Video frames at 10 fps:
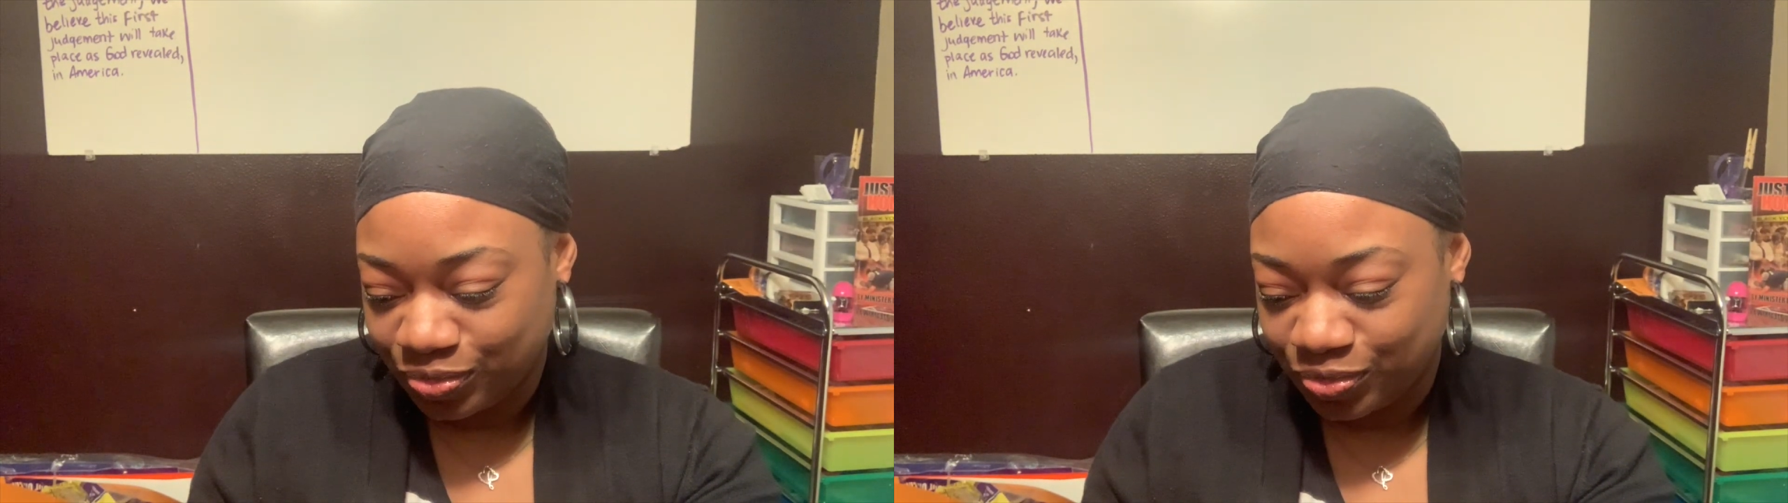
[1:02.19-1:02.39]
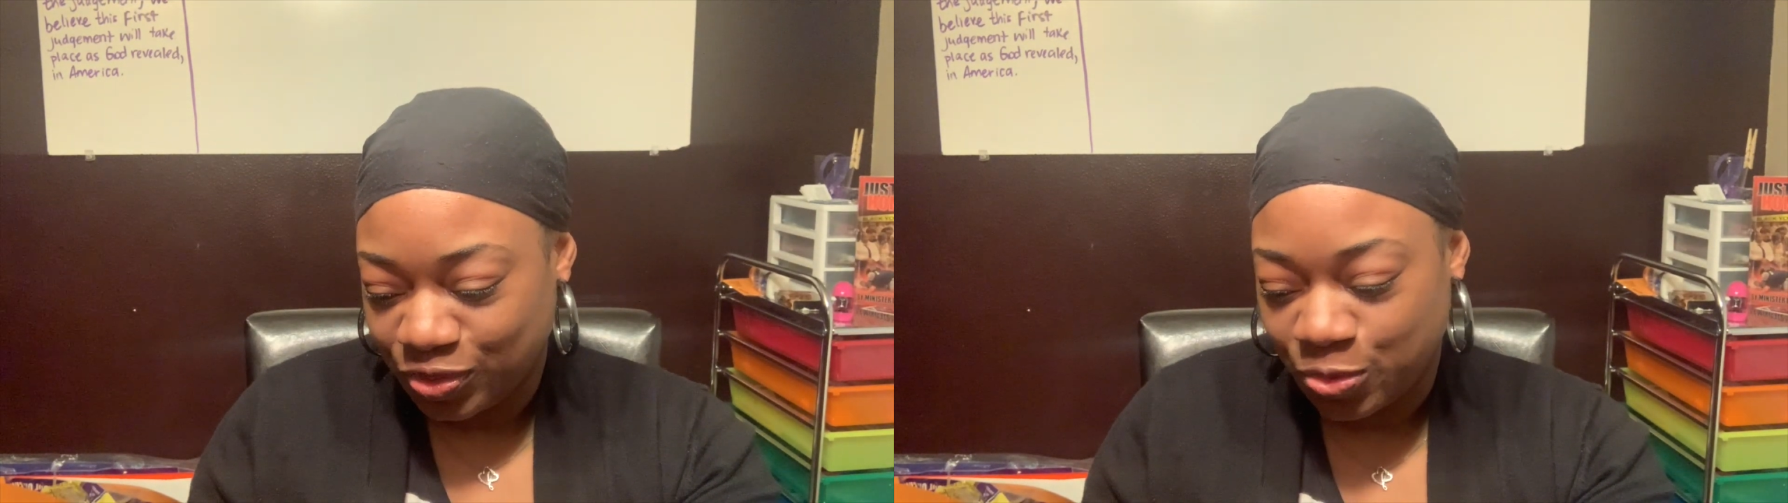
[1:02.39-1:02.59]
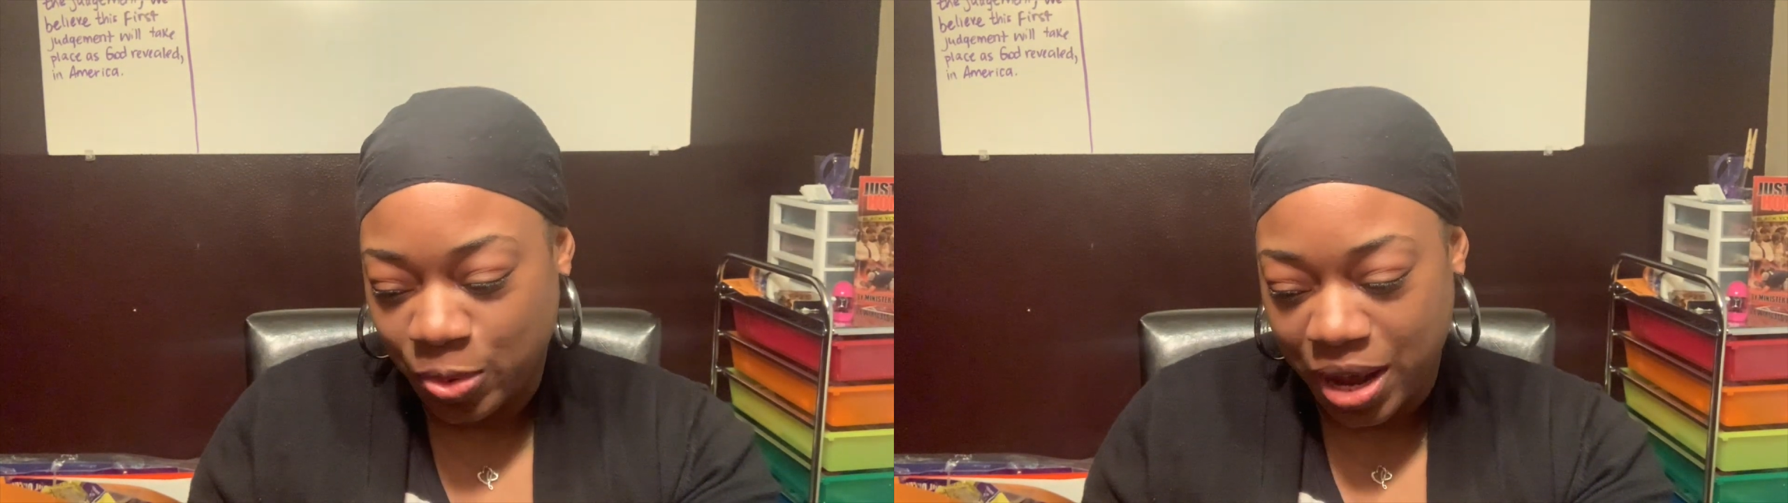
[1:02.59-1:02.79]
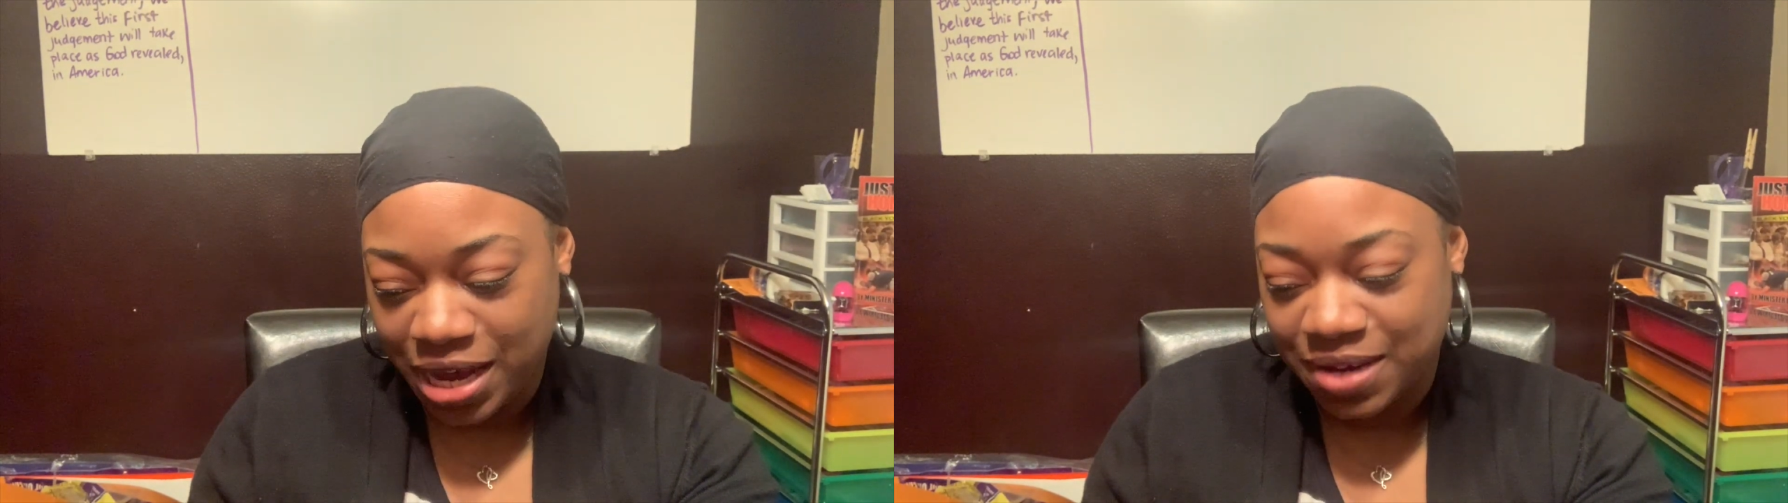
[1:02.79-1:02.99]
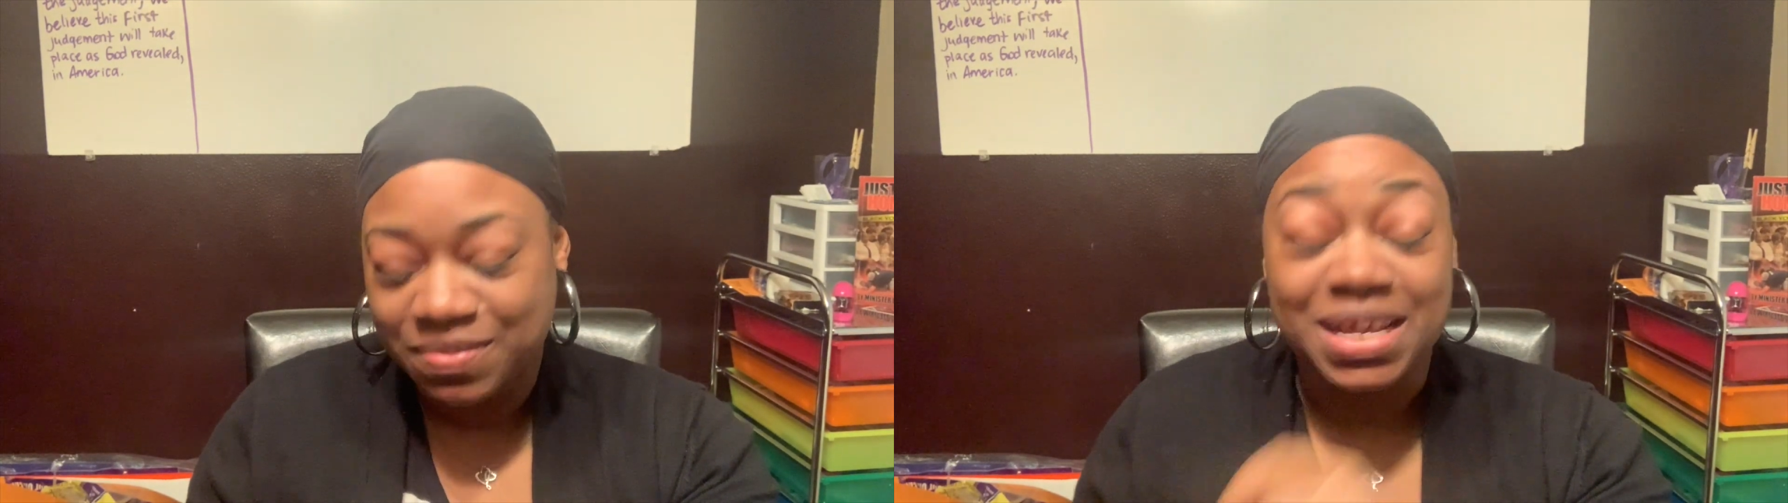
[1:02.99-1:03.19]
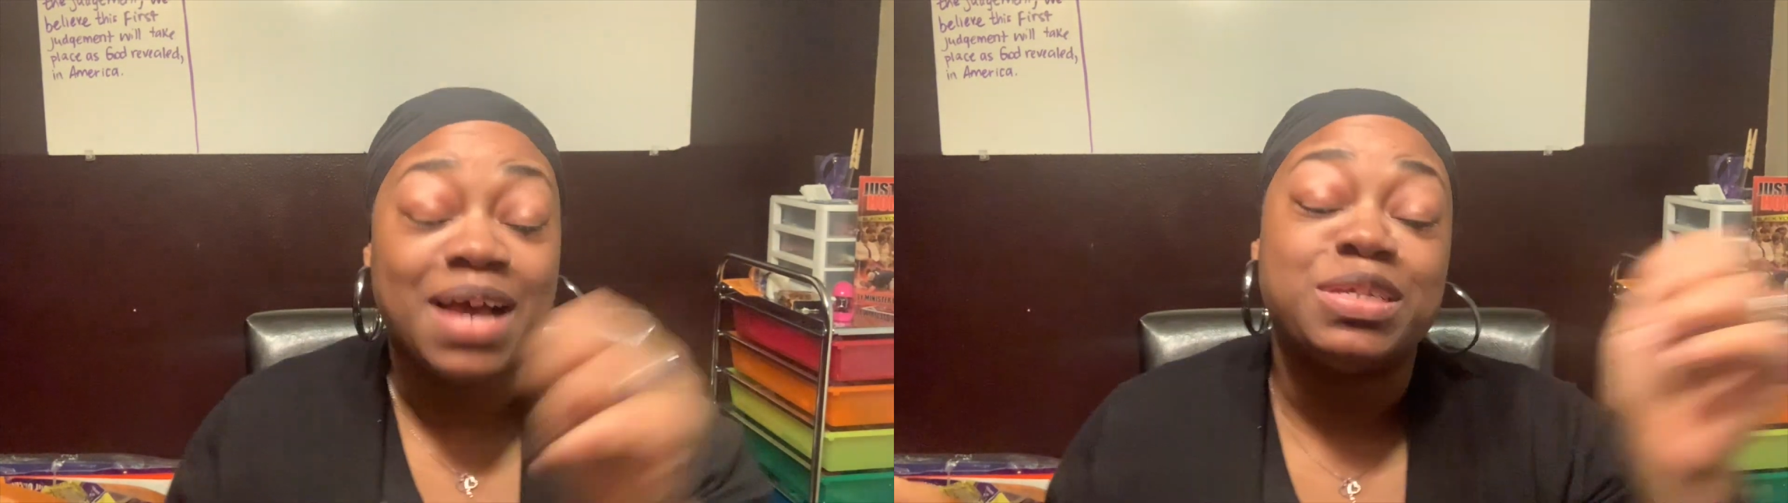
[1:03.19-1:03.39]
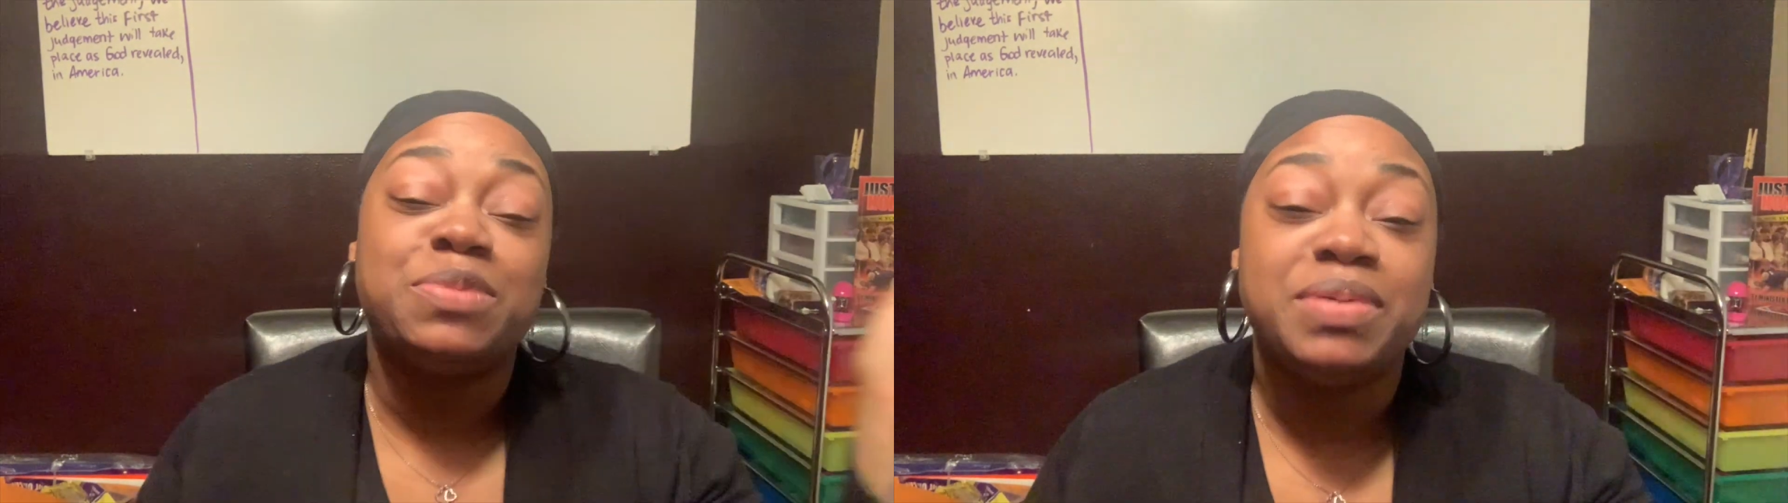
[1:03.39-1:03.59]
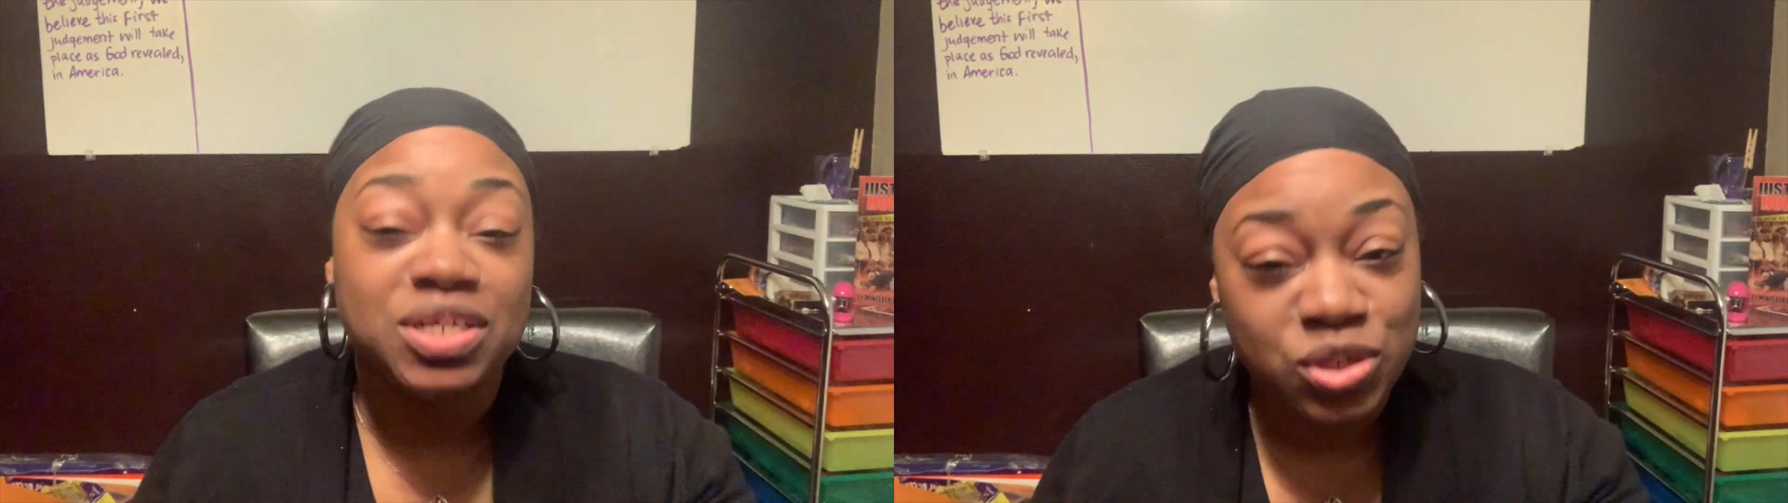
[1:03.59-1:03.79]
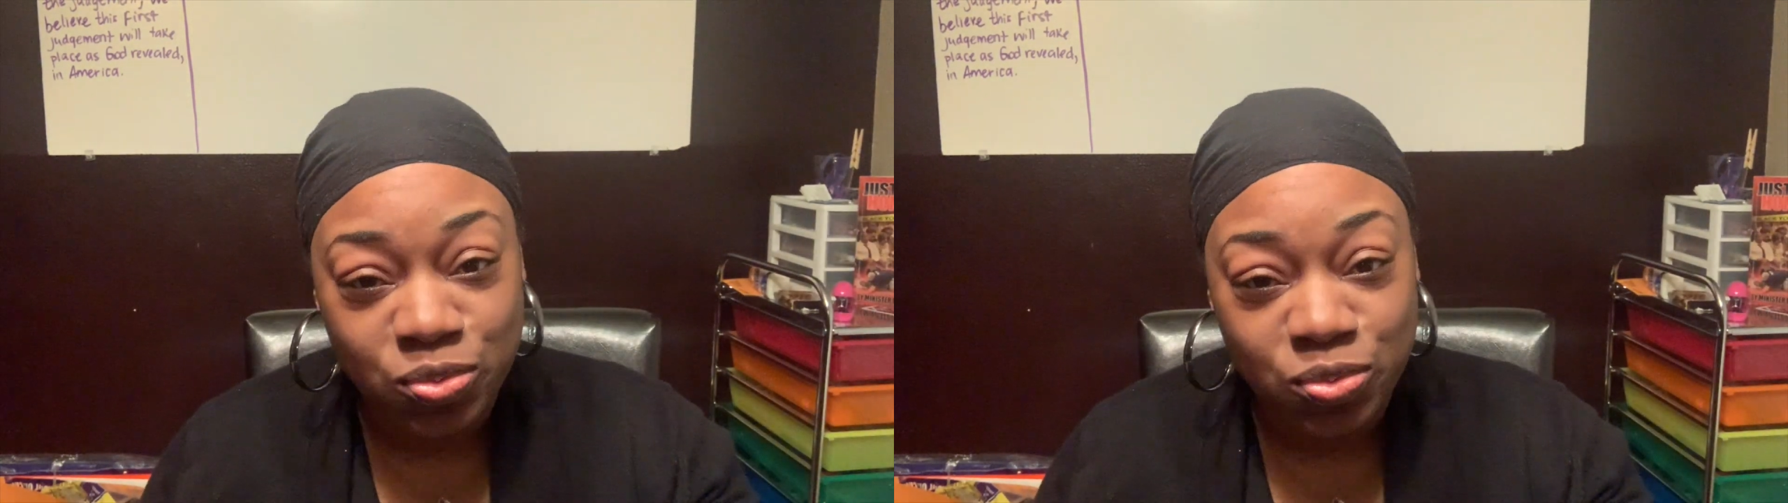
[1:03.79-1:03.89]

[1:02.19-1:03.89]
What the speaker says: the wives. I speak to the